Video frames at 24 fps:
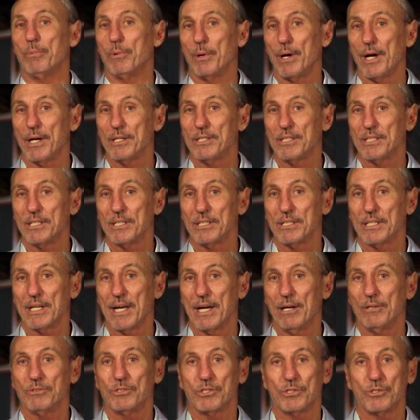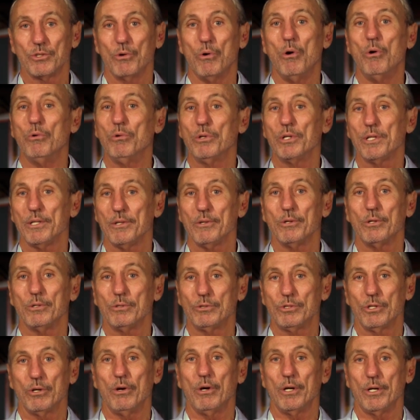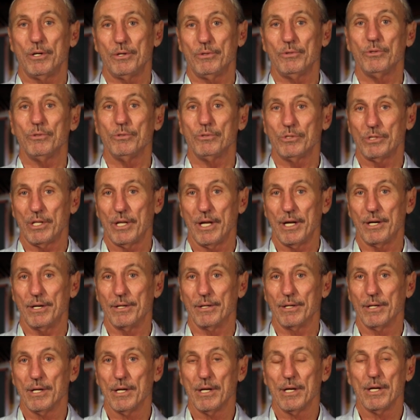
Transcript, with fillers: price discounts to only those on our newsletter.